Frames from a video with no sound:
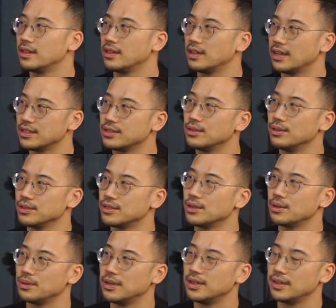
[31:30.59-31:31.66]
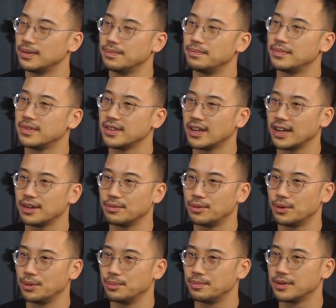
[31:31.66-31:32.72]
That's also a
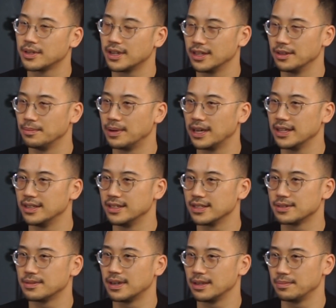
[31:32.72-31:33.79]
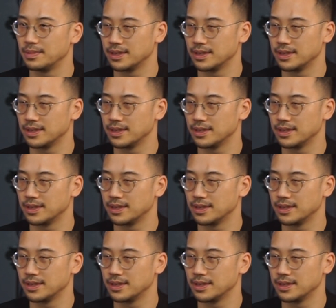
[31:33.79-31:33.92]
tightrope kind of balance, right?